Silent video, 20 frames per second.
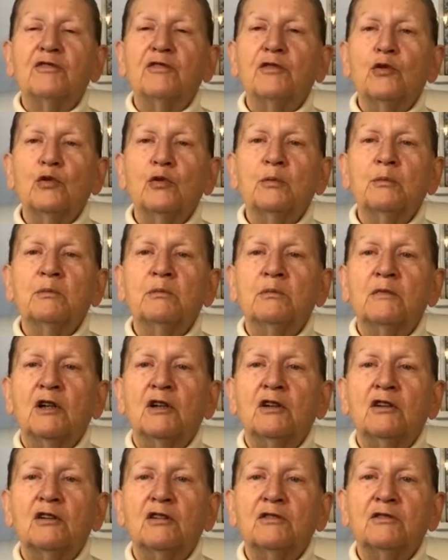form
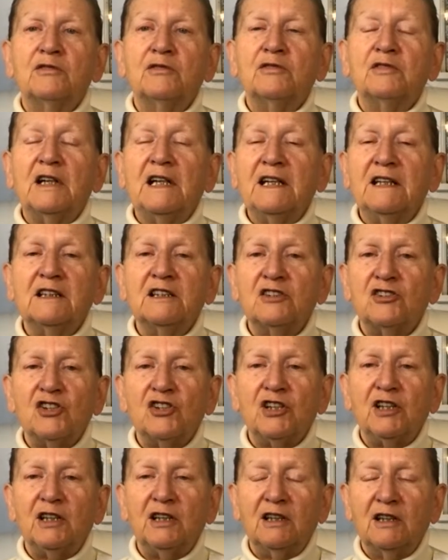of
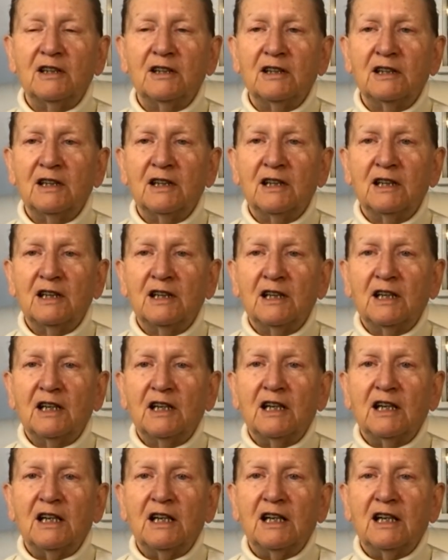energy,
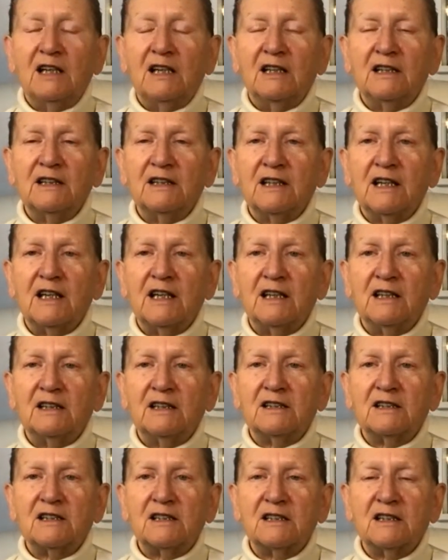and
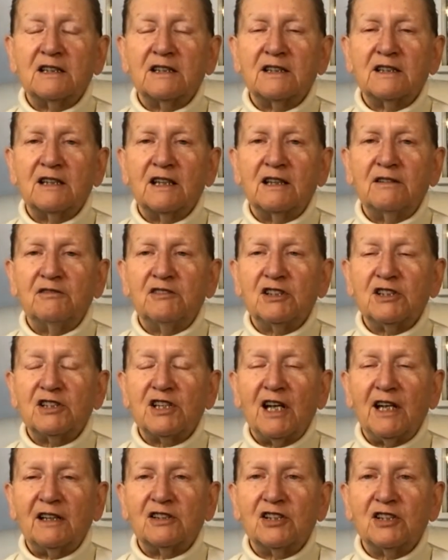that they
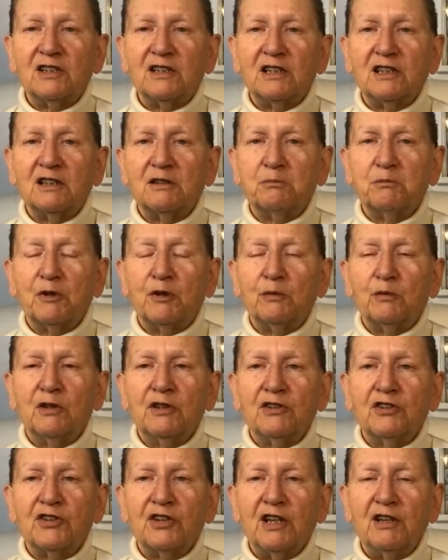detected it, but
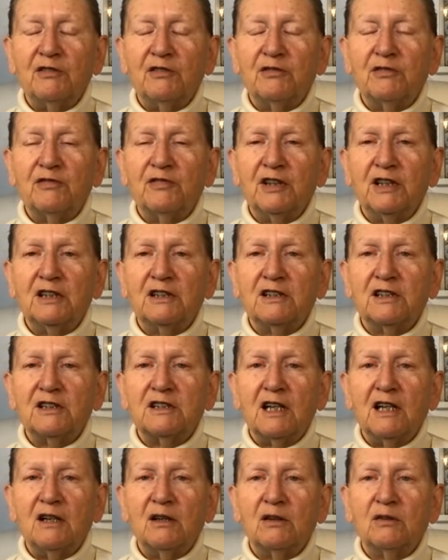once they figured
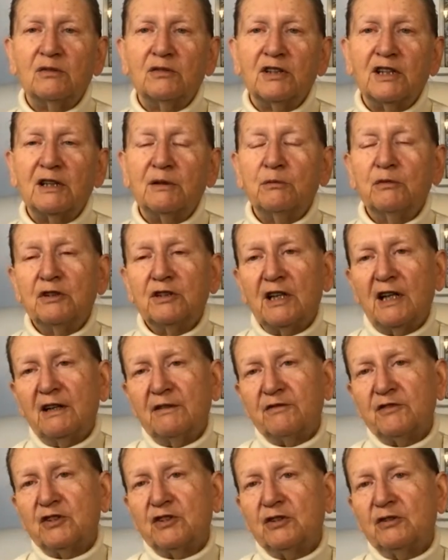it out, they would
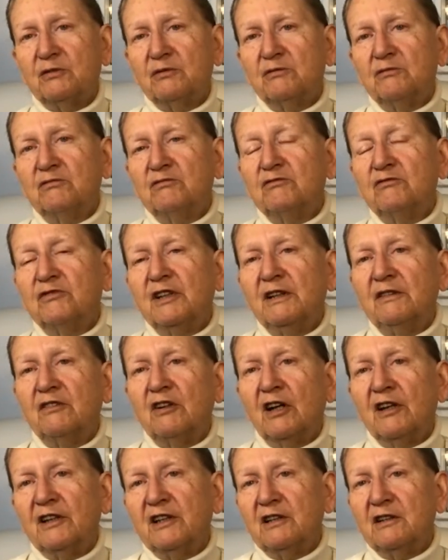have to
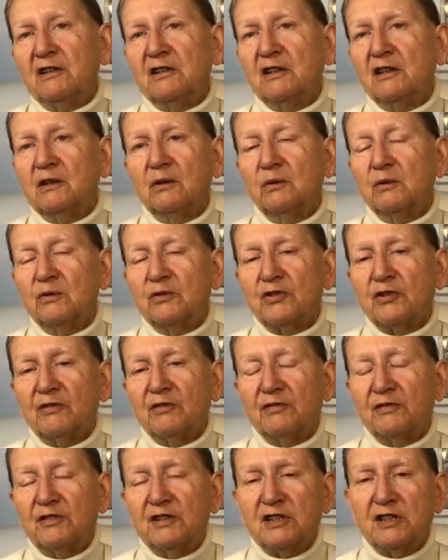rewrite the laws
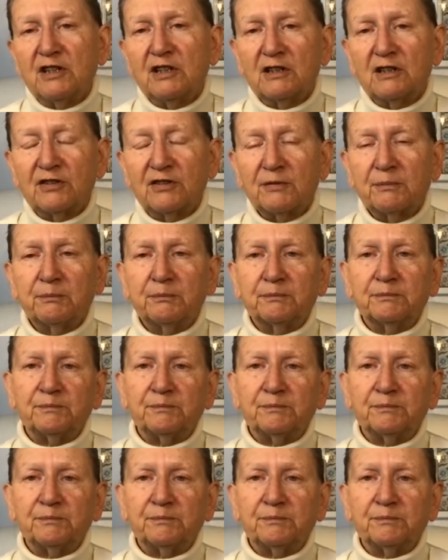of physics.